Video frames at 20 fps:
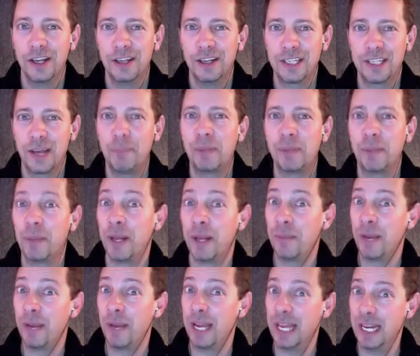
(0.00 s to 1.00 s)

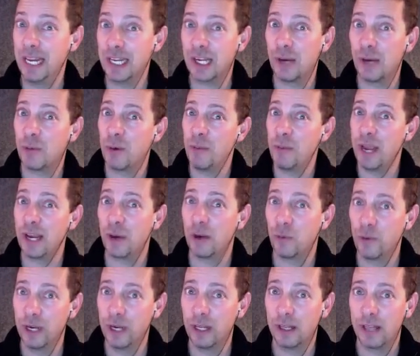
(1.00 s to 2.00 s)
supplement my income or make a
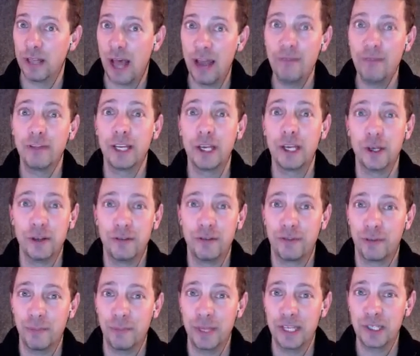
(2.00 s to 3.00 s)
real livelihood
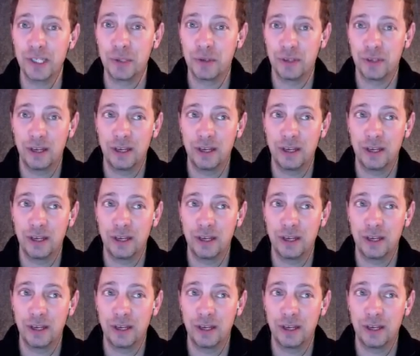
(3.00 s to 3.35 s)
from this.